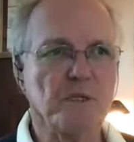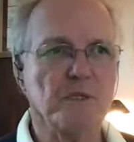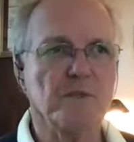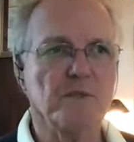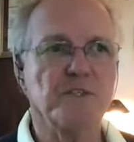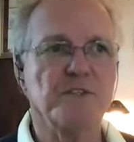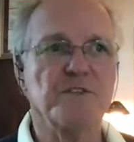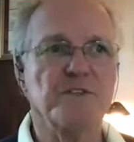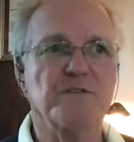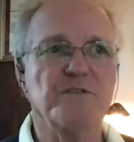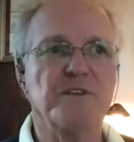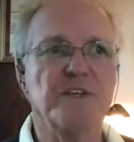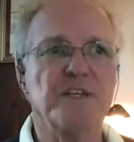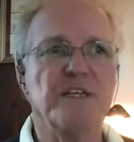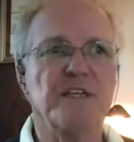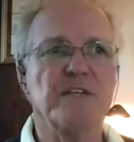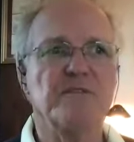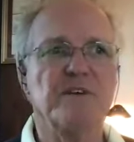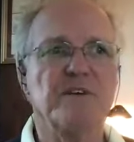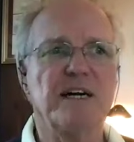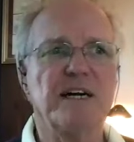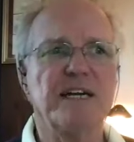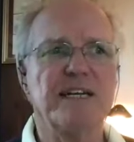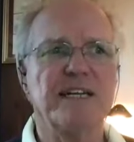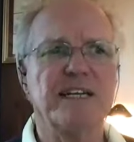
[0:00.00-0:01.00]
this feeling
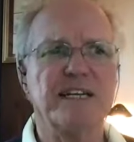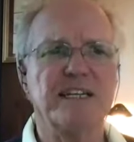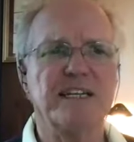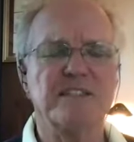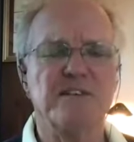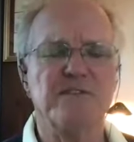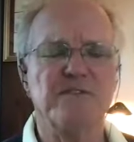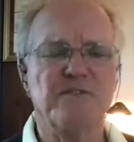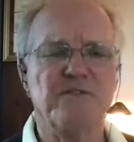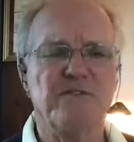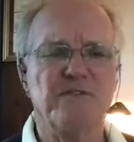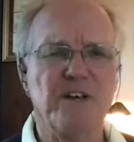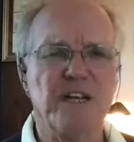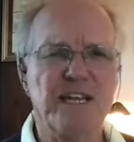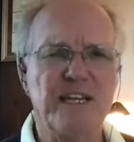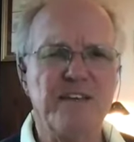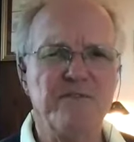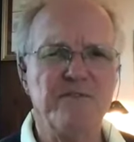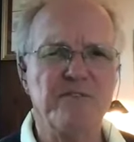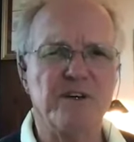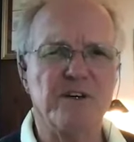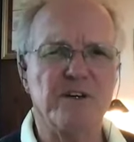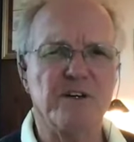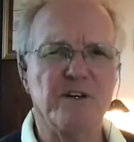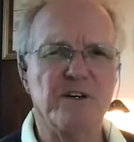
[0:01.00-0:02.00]
of I, and it has a
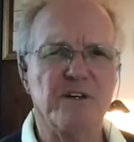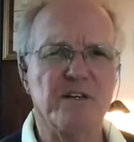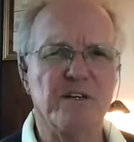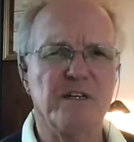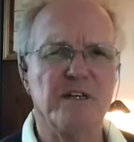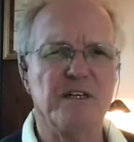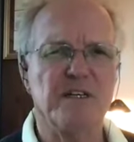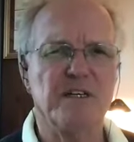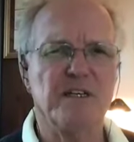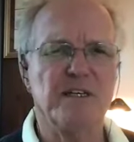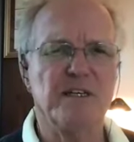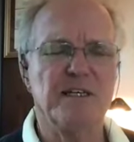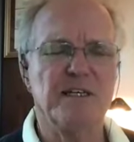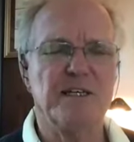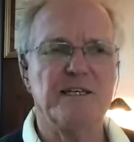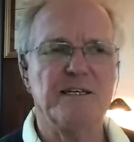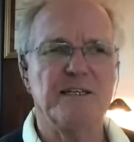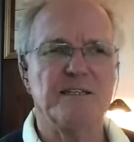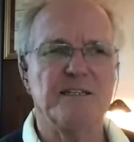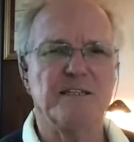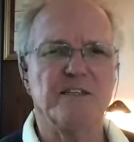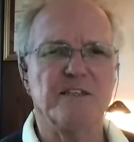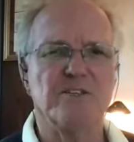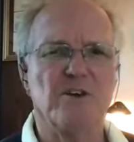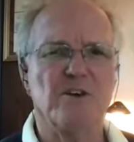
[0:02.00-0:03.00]
flavor
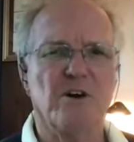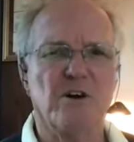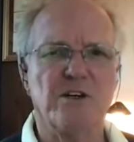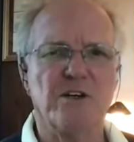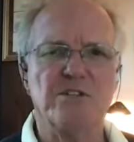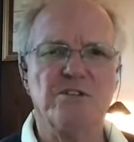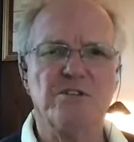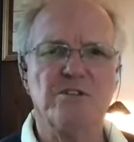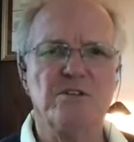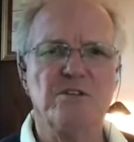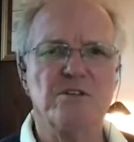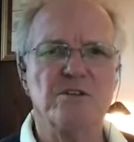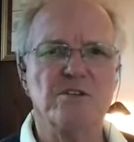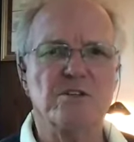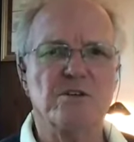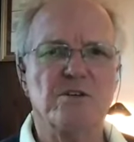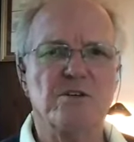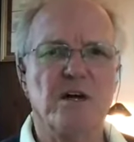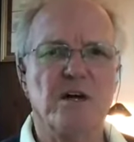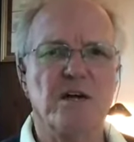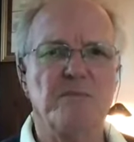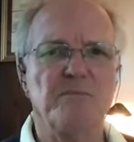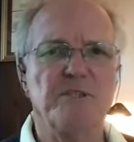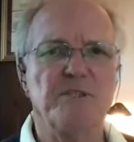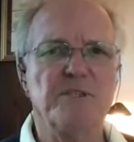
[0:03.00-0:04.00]
that's hard to
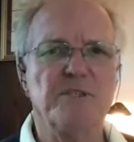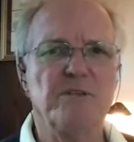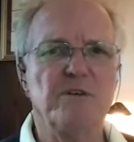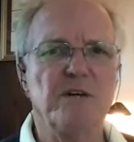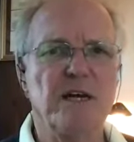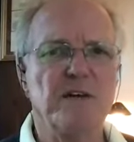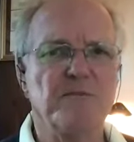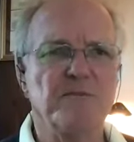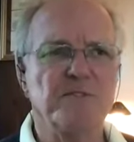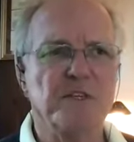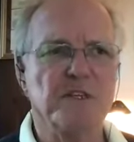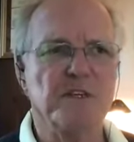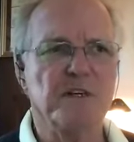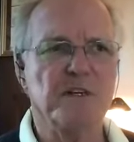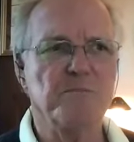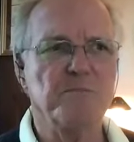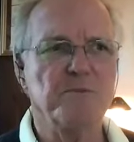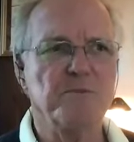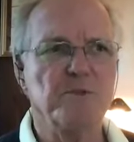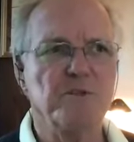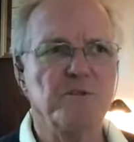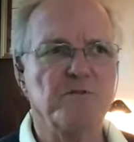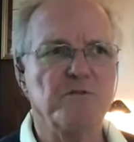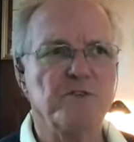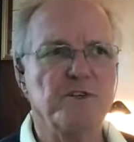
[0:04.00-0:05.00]
describe, and you have to come
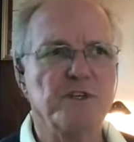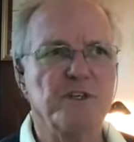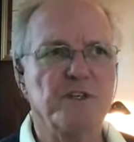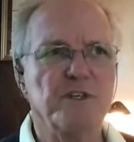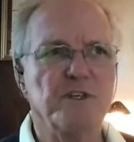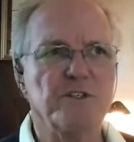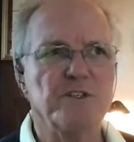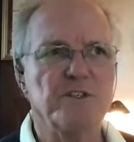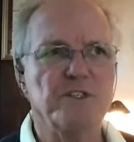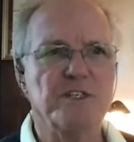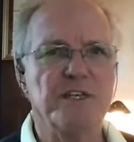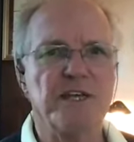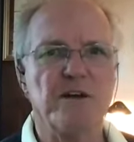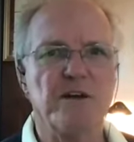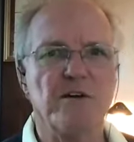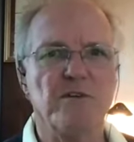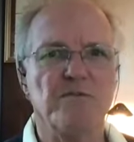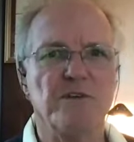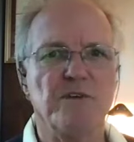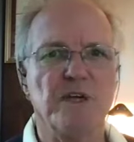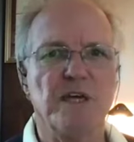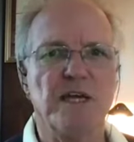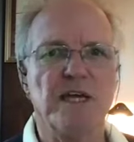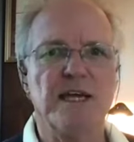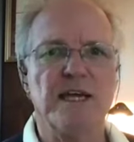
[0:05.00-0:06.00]
to it for
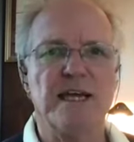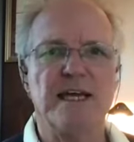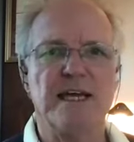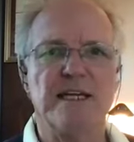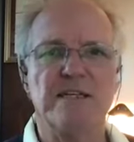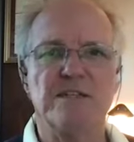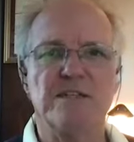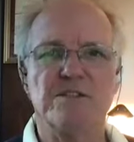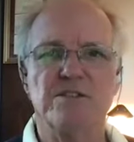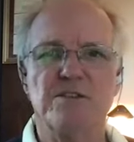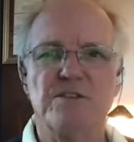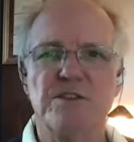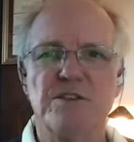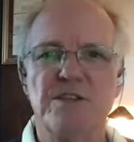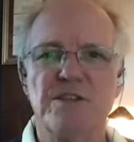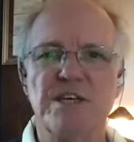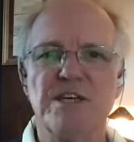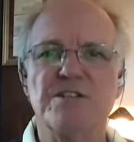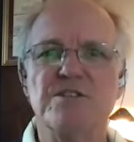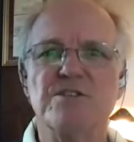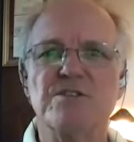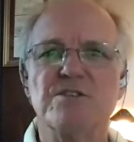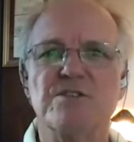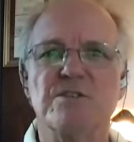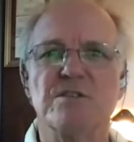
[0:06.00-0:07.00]
yourself. And it's
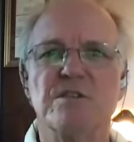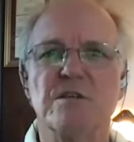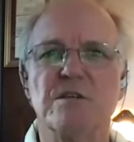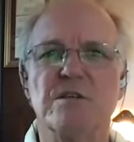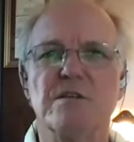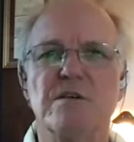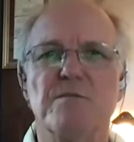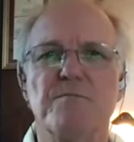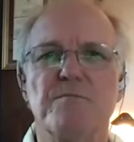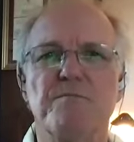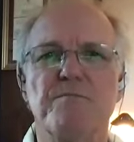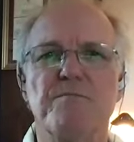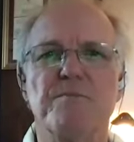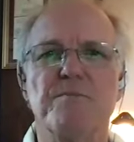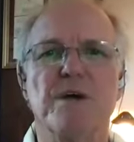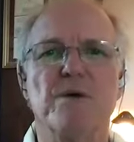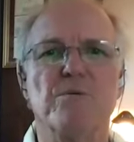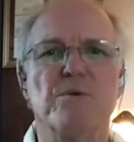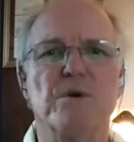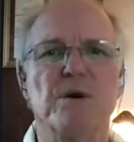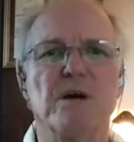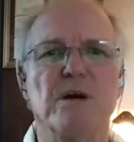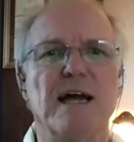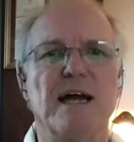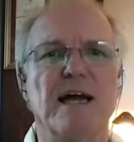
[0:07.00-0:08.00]
this
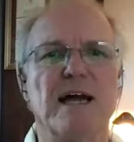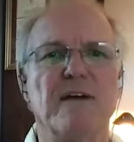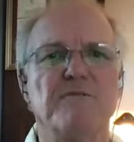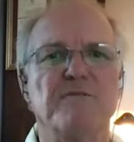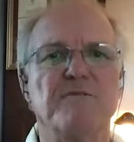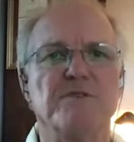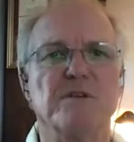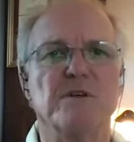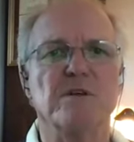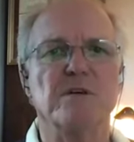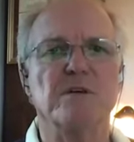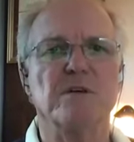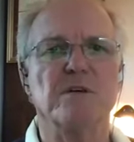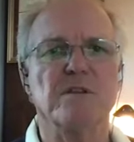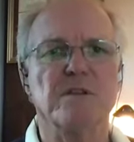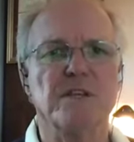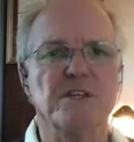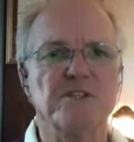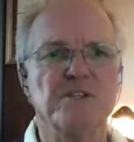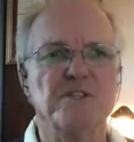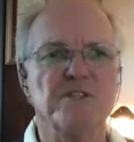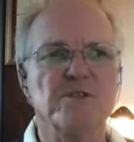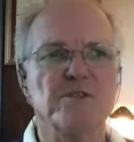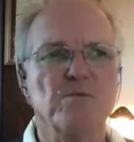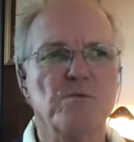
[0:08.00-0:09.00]
that we're after.
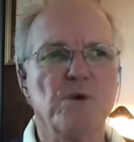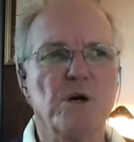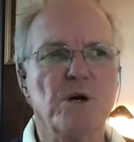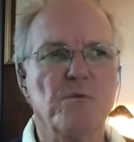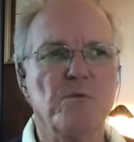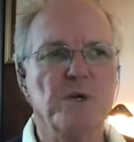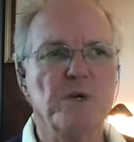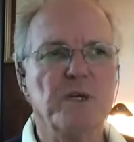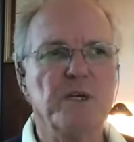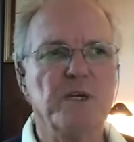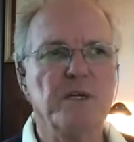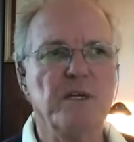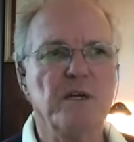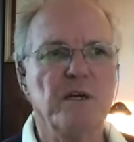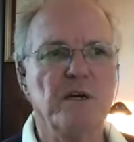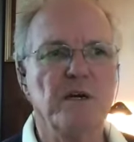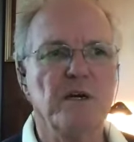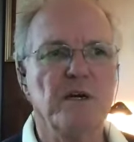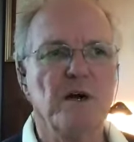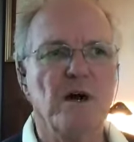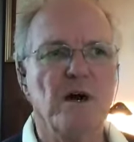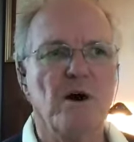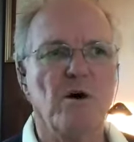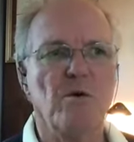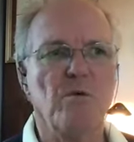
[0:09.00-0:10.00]
This is what we
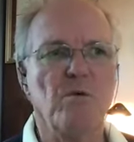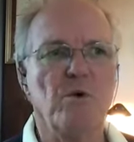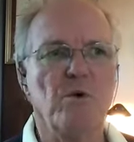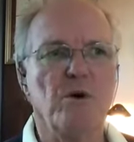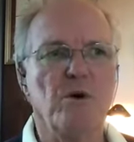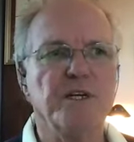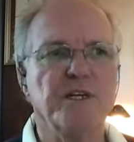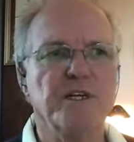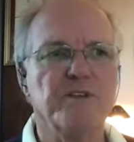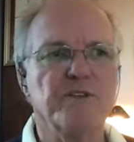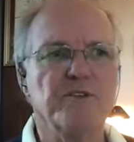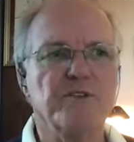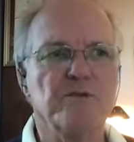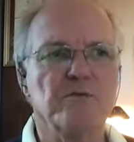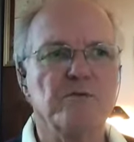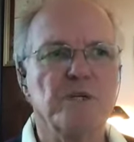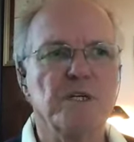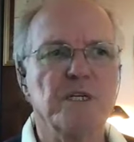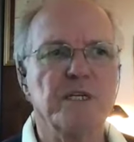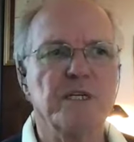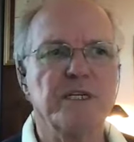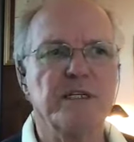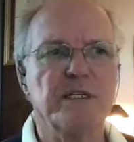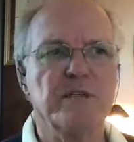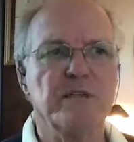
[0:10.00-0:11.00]
are wanting to
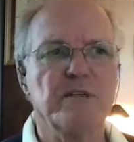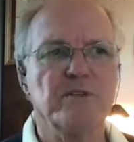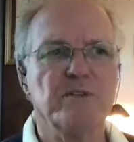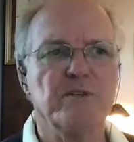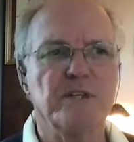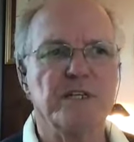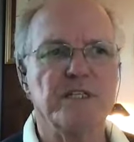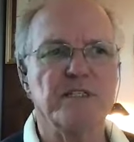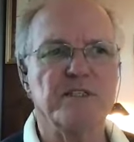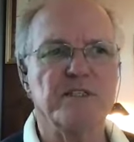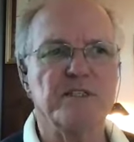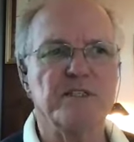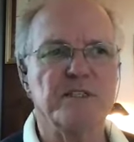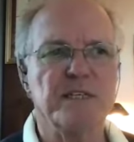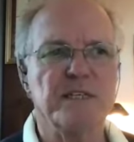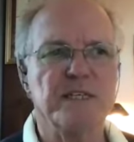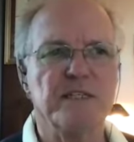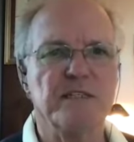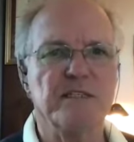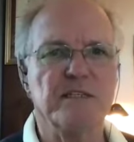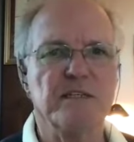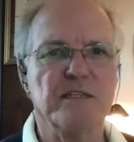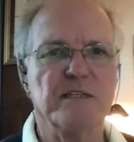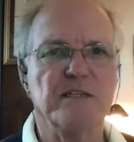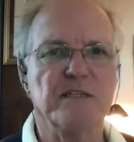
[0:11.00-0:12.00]
really
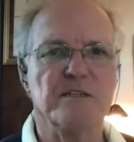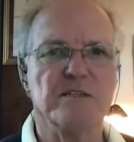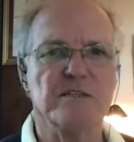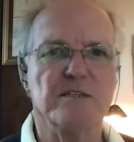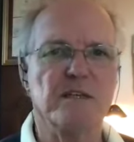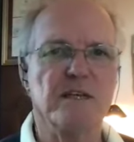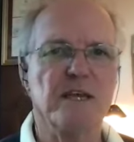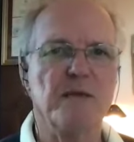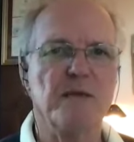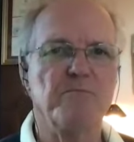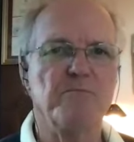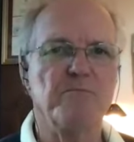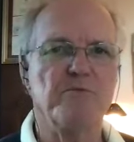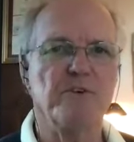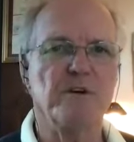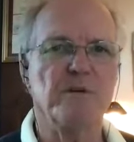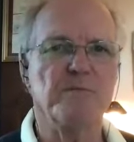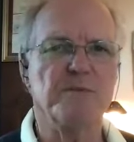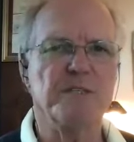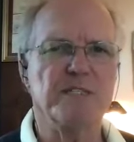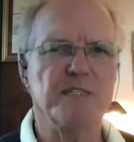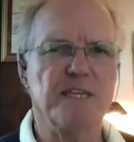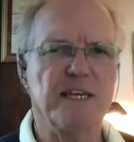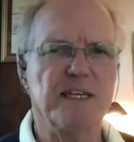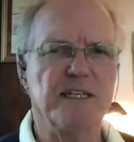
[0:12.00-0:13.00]
transcend and escape from,
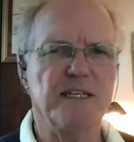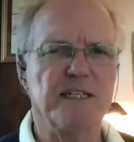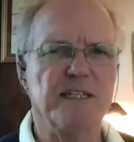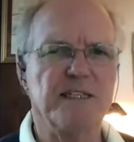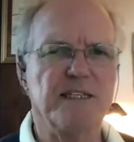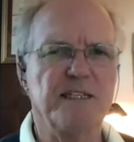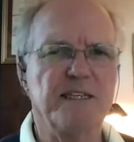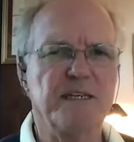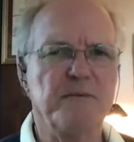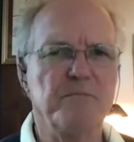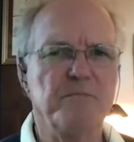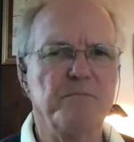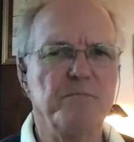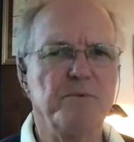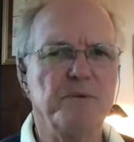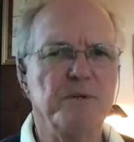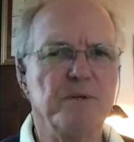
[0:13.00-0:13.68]
is that deep